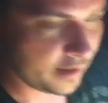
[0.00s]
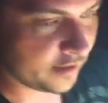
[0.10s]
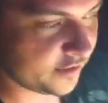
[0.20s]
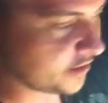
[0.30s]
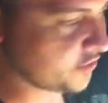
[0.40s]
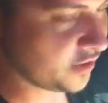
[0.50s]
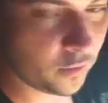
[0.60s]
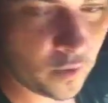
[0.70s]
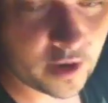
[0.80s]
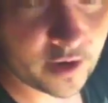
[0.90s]
essentially
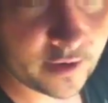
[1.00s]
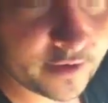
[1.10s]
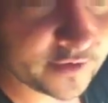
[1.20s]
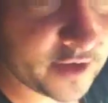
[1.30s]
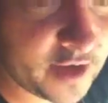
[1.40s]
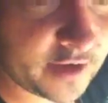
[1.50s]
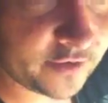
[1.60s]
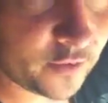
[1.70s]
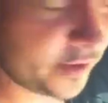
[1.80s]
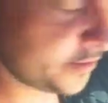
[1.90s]
what our design
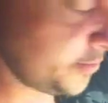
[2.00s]
is going